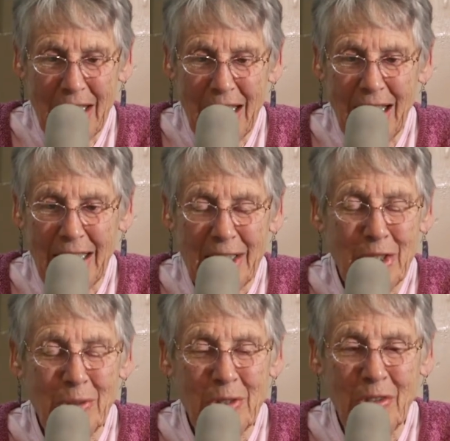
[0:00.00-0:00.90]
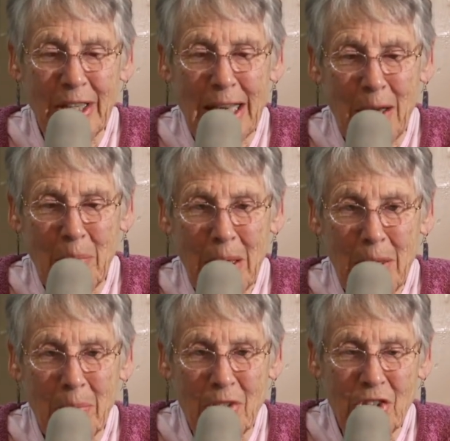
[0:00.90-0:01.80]
uh, and she was filling out
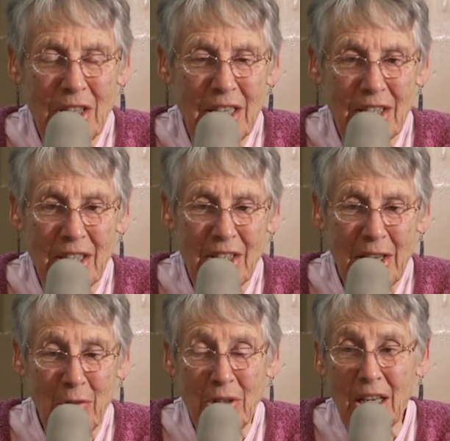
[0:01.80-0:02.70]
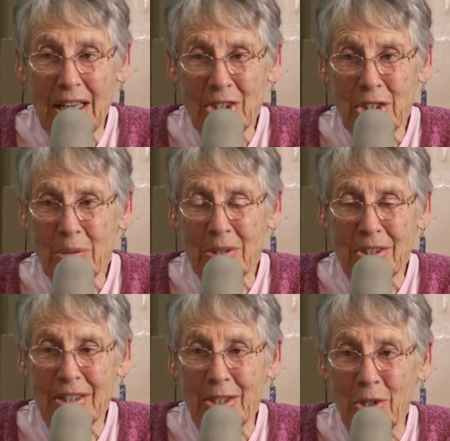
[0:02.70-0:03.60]
papers, he realized she
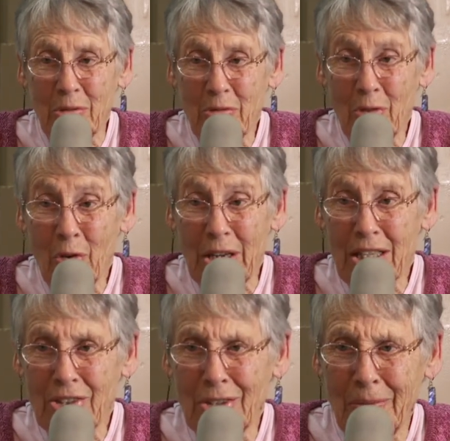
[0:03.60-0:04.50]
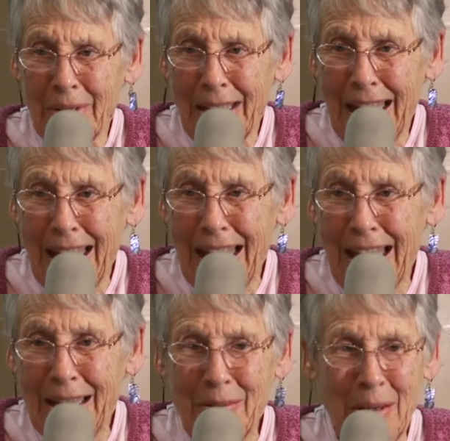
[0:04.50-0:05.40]
was in her 40s
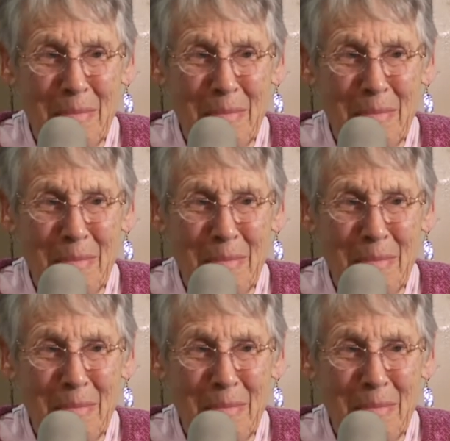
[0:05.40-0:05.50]
and